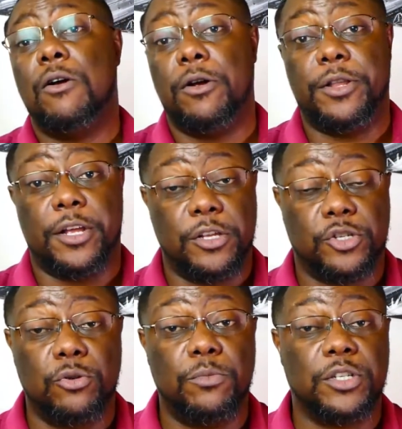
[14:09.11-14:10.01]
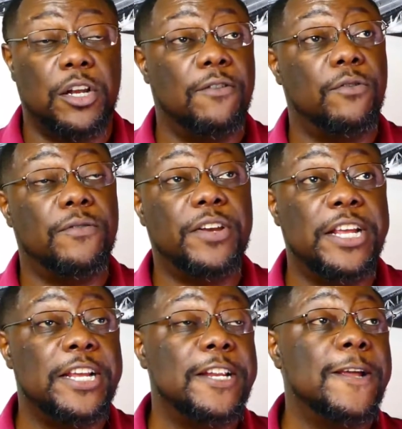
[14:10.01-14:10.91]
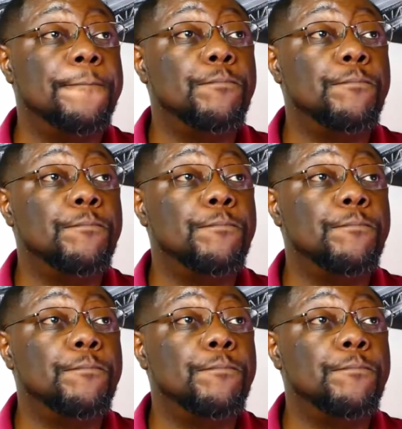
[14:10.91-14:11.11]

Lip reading: or the consumer's level of need.